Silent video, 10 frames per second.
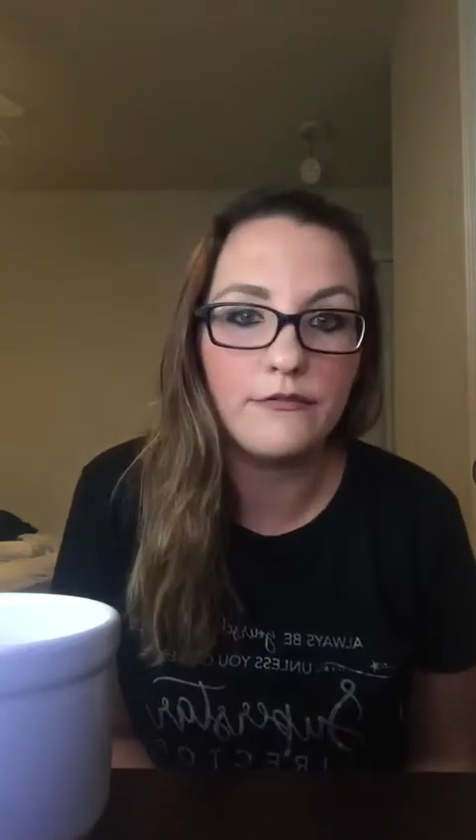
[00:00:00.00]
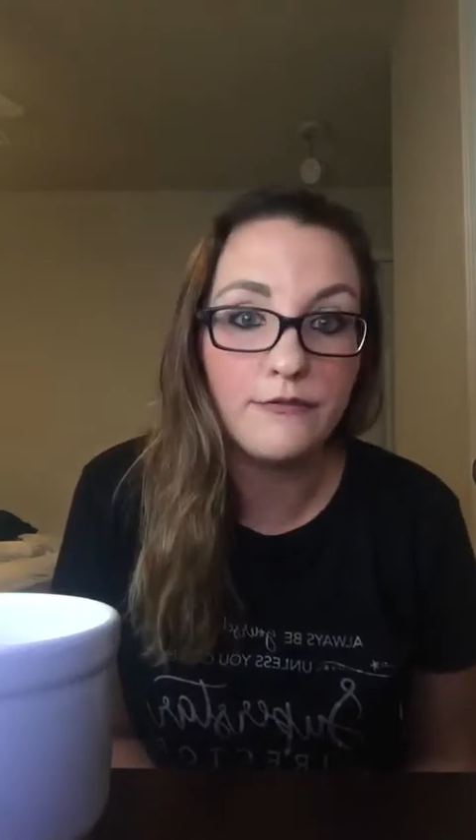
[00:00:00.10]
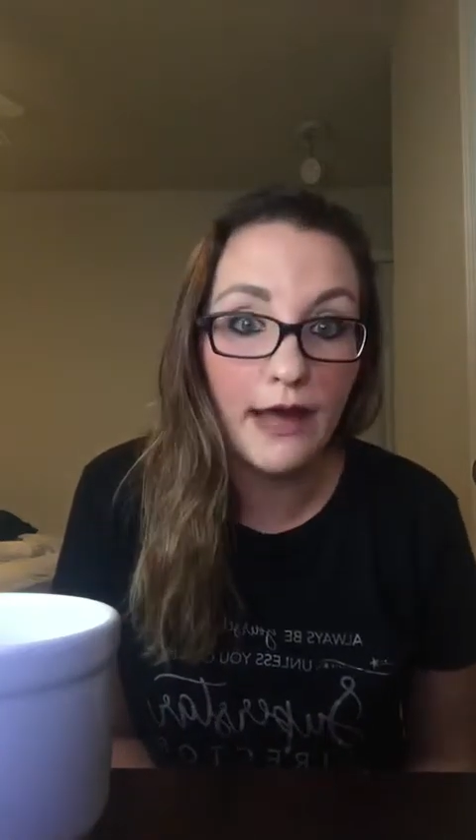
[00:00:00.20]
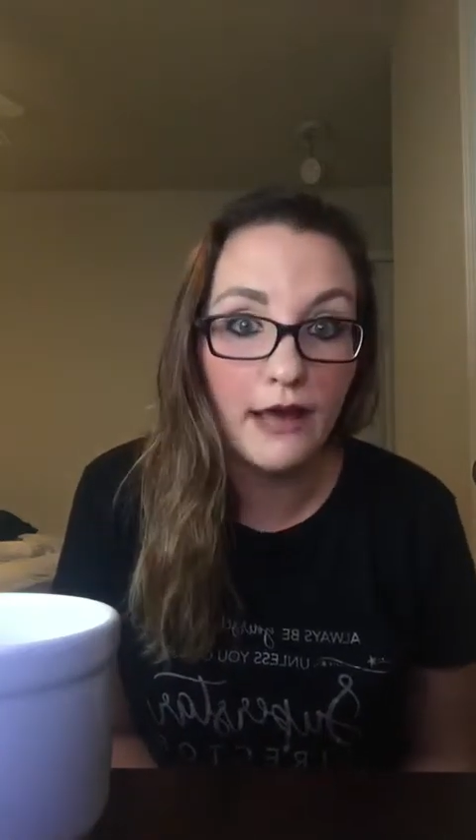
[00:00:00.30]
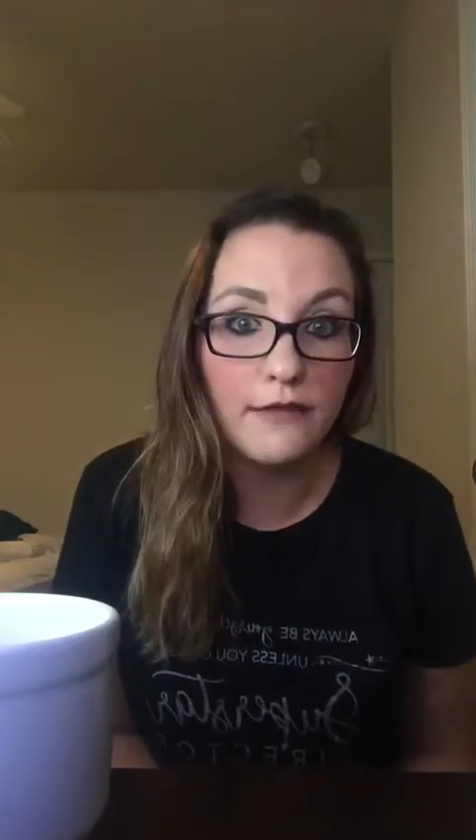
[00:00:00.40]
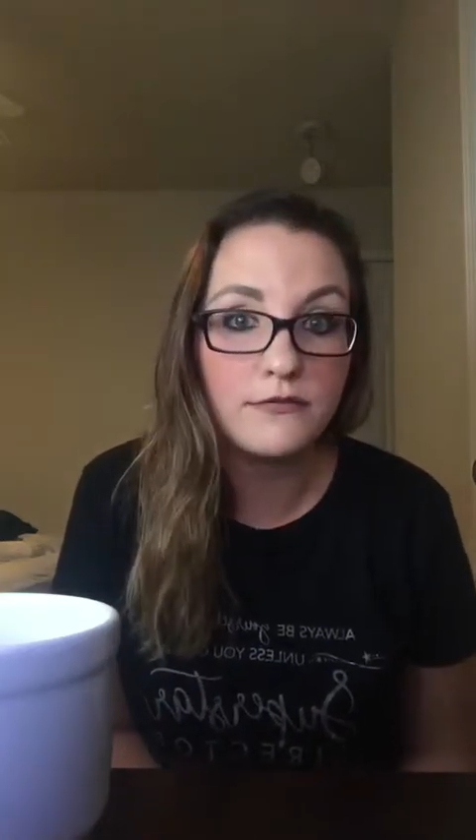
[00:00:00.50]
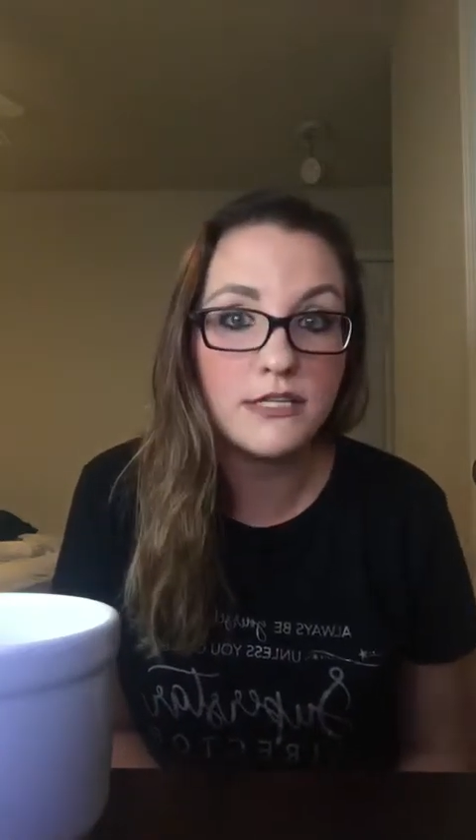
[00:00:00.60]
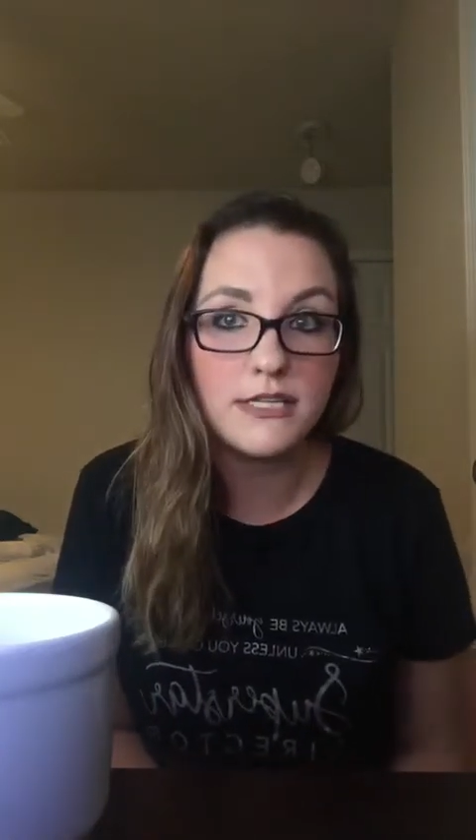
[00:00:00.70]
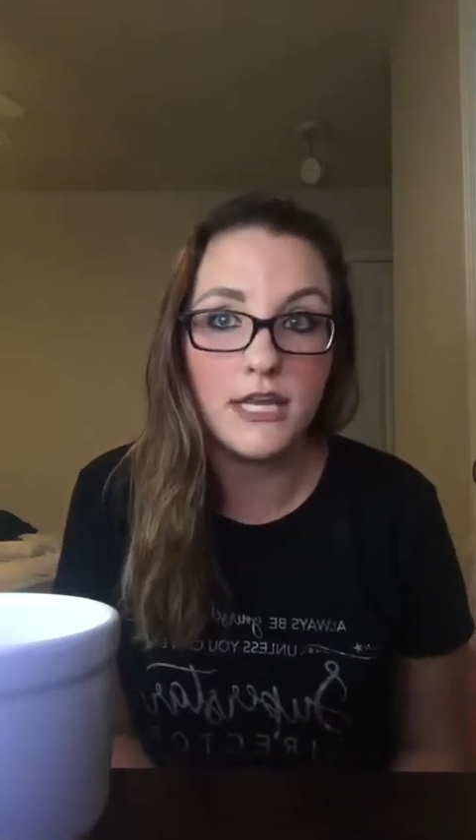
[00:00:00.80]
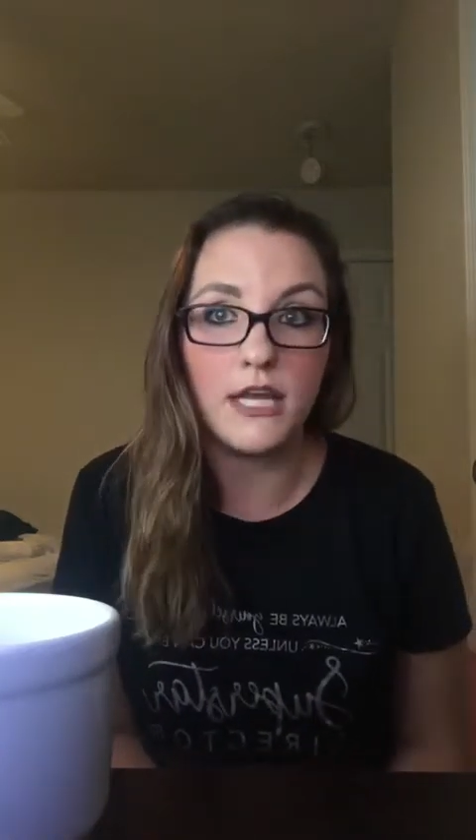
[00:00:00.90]
5 to
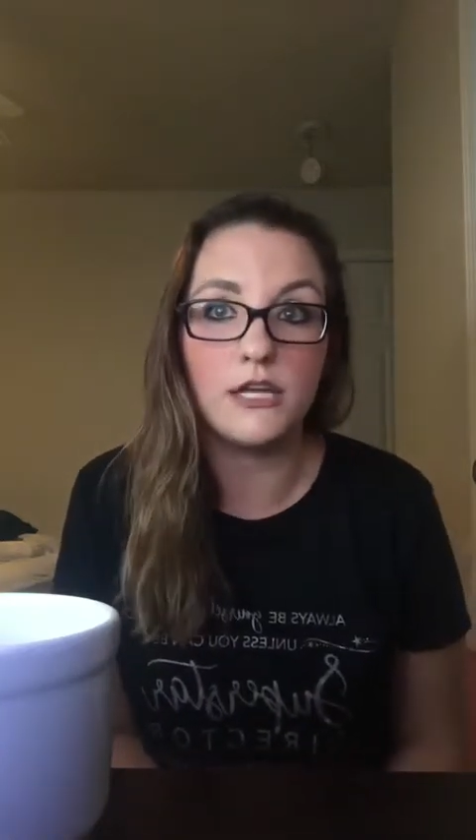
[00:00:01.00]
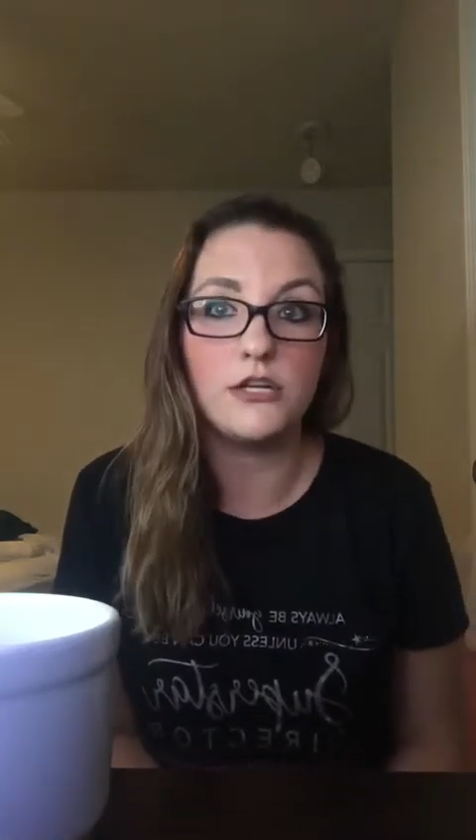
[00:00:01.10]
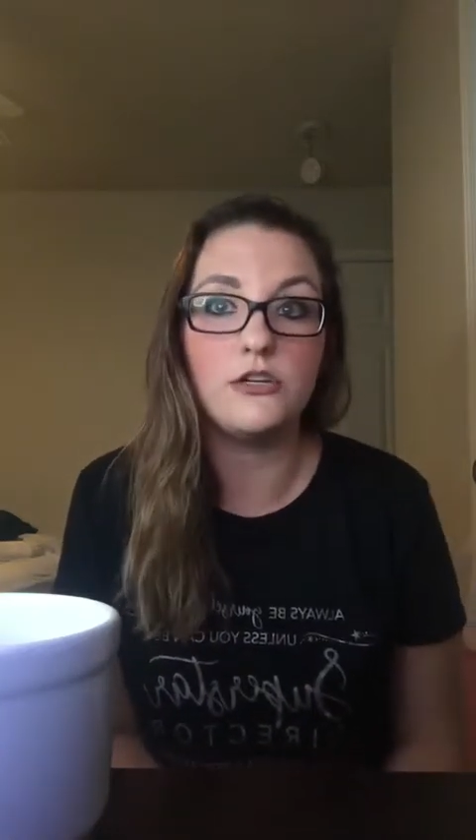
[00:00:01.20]
10